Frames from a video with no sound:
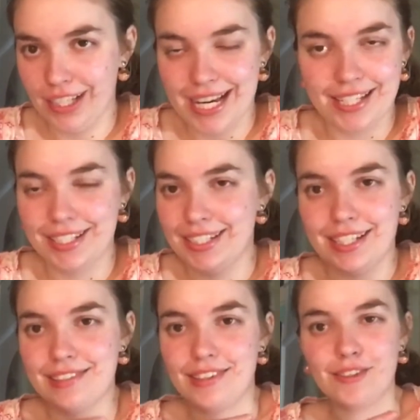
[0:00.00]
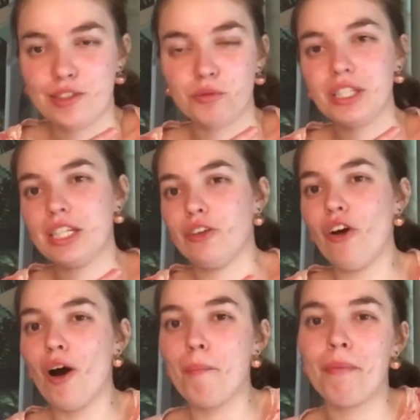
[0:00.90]
Like, it's really
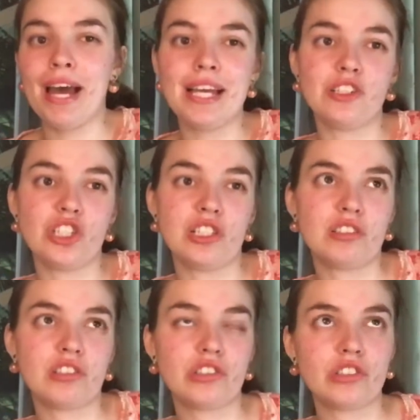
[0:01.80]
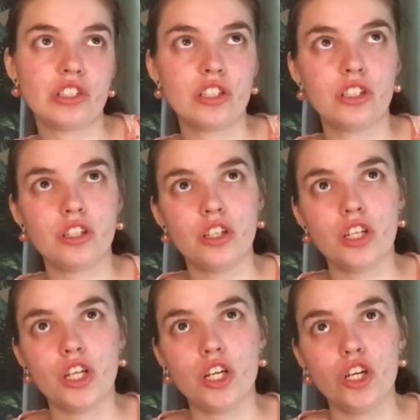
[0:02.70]
not. But it's just,
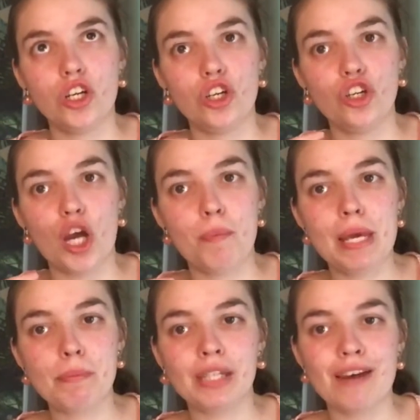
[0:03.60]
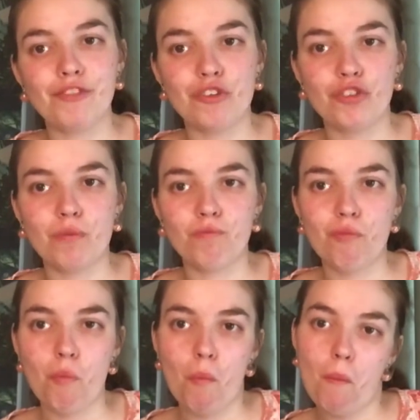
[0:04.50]
people have different
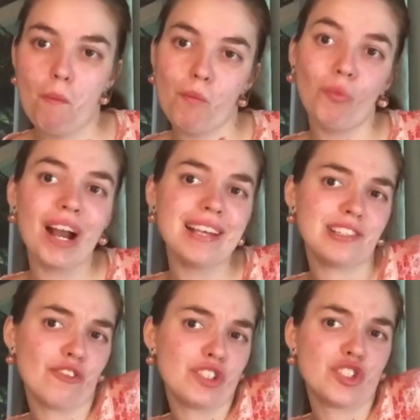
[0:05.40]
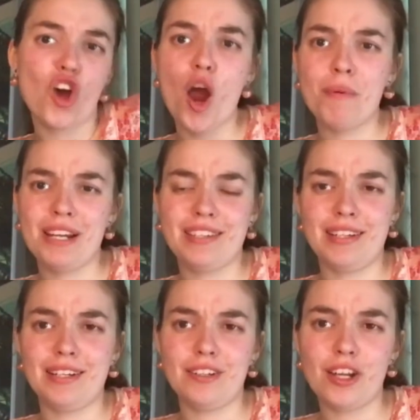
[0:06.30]
ways of
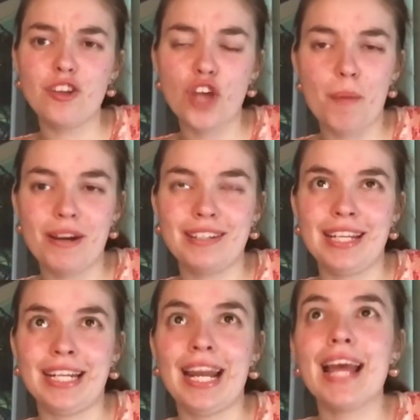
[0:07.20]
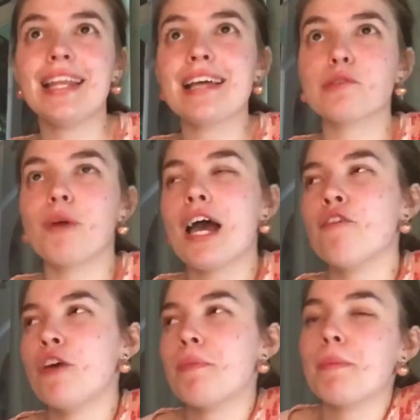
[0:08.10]
interpreting it. And that's why I
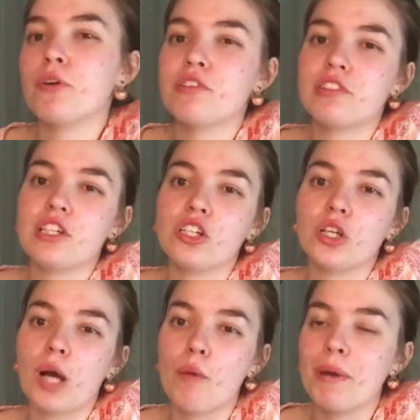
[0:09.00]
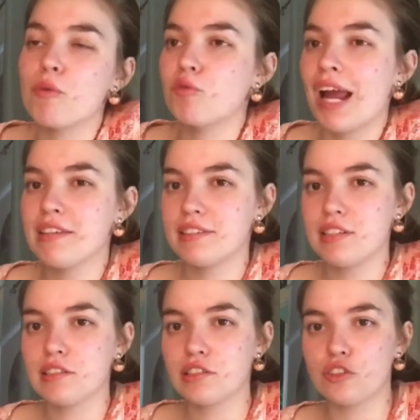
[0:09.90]
think people are still a bit
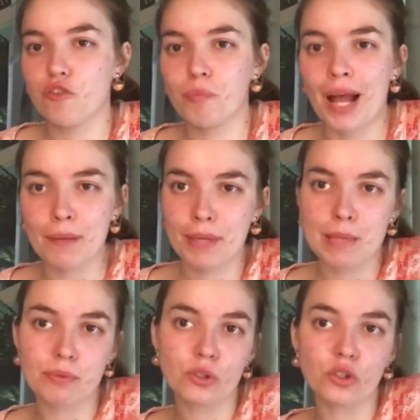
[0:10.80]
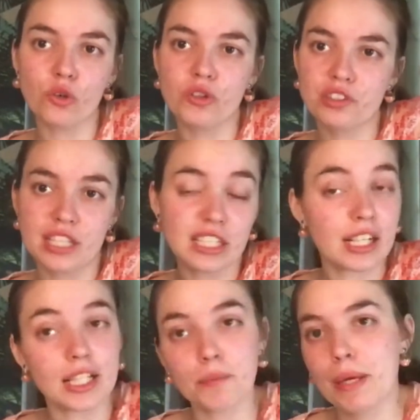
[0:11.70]
racist of black people or skin
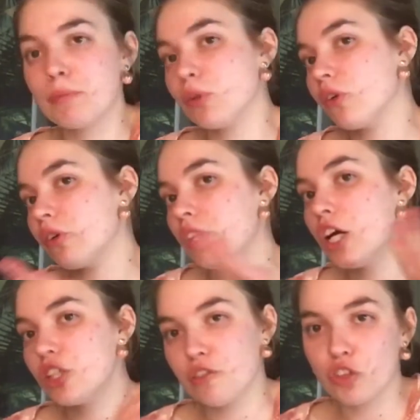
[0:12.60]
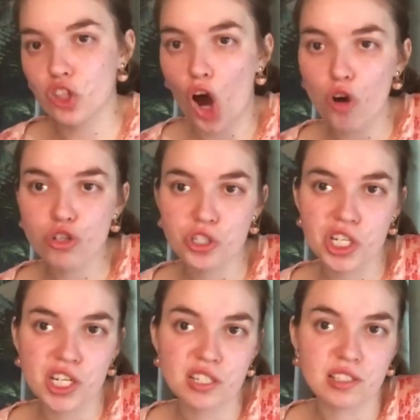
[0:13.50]
color people or different
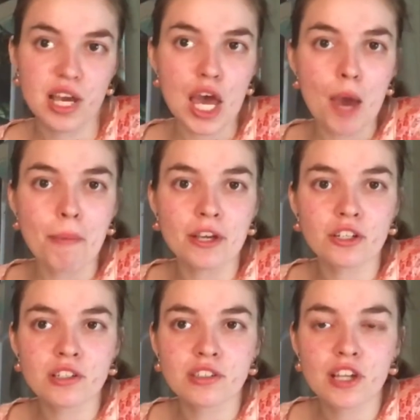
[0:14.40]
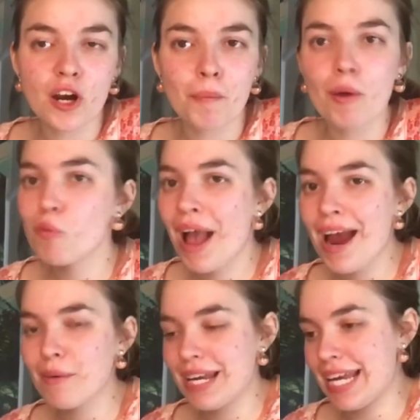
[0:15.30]
cultures, because they're a bit
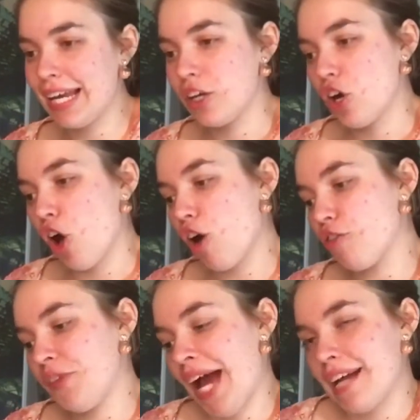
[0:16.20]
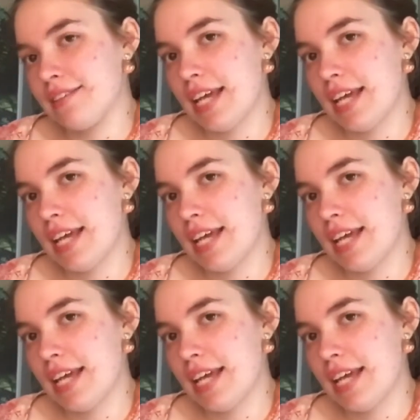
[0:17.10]
wary of that.